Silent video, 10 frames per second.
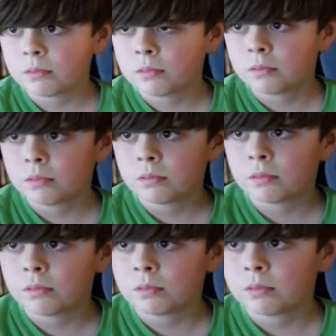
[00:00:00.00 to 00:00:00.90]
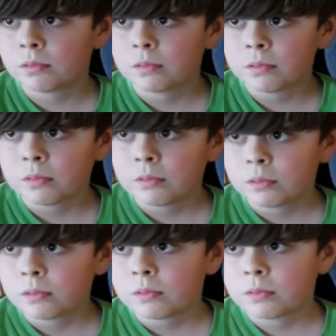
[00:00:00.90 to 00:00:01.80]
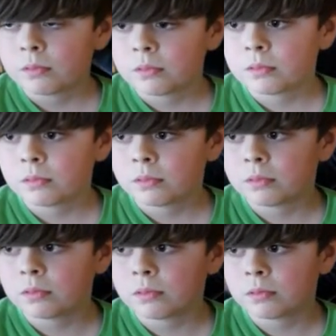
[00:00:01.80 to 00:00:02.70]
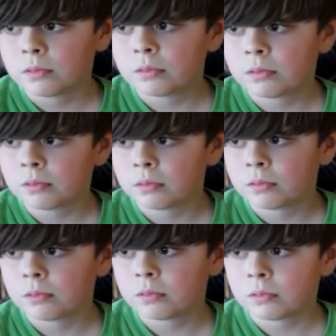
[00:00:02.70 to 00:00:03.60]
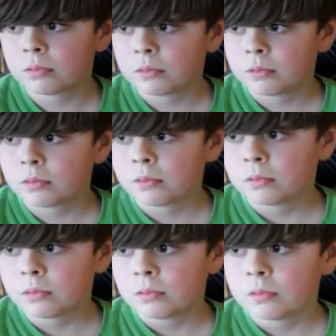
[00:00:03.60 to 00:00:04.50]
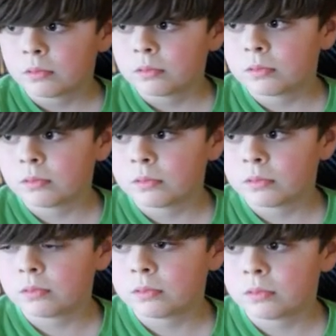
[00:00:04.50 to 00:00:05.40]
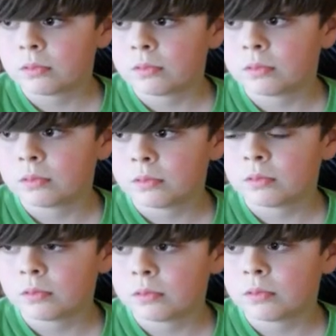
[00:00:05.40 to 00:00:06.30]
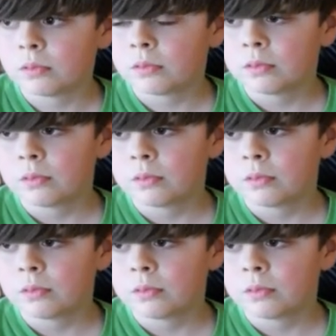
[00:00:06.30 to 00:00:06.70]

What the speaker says: (not speaking)